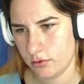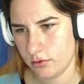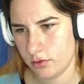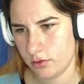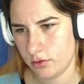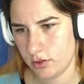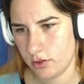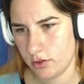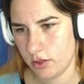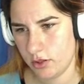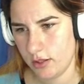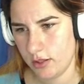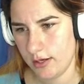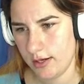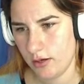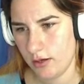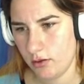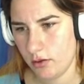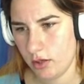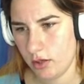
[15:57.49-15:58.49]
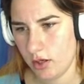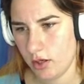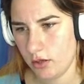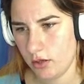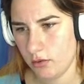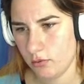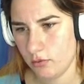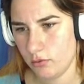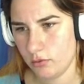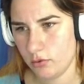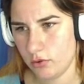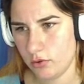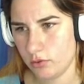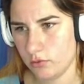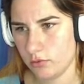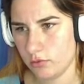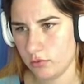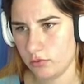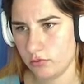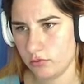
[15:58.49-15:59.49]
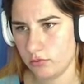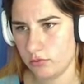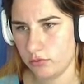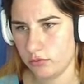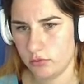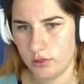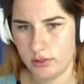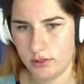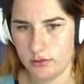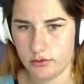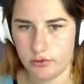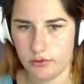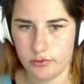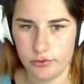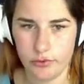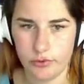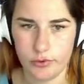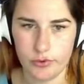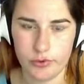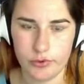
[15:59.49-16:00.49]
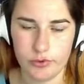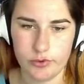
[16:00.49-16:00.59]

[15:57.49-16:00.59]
How, how, no, mm, I don't know.